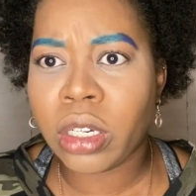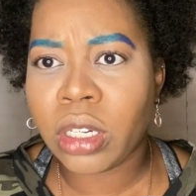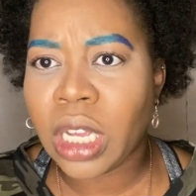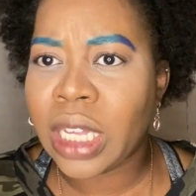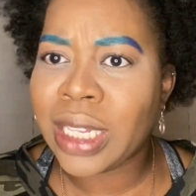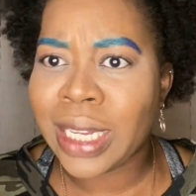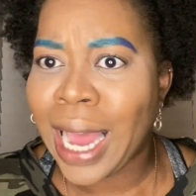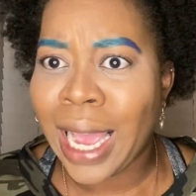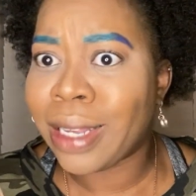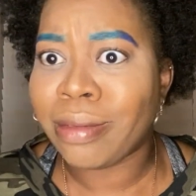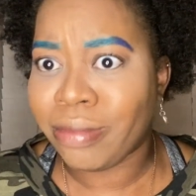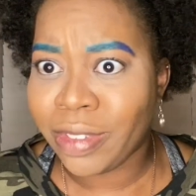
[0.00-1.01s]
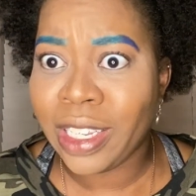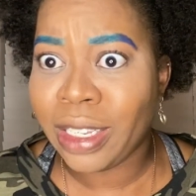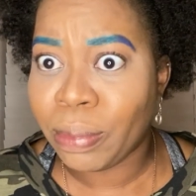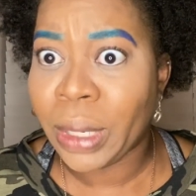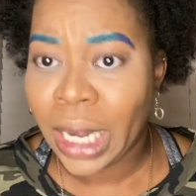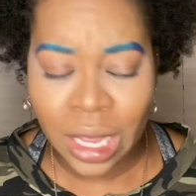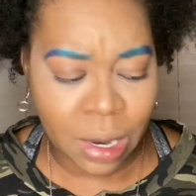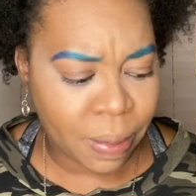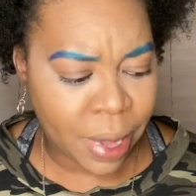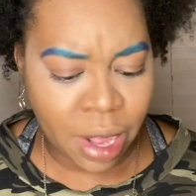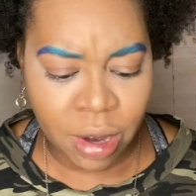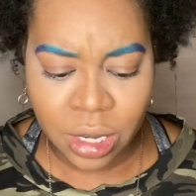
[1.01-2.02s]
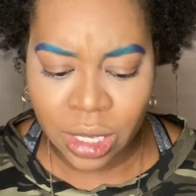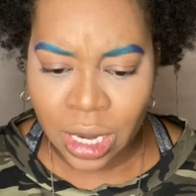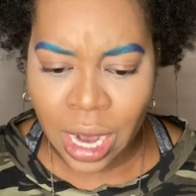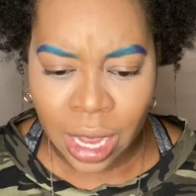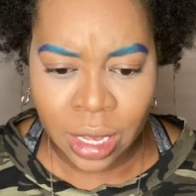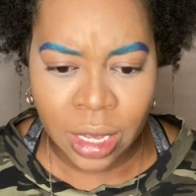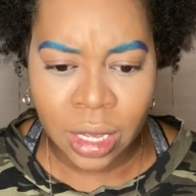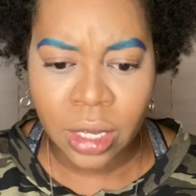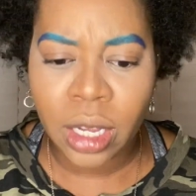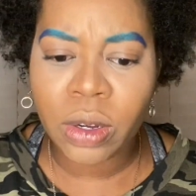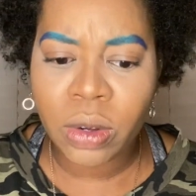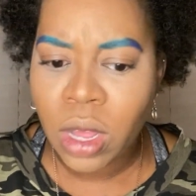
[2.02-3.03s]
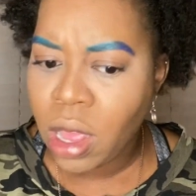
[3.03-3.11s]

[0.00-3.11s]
It's not banana powder. It's not yellow.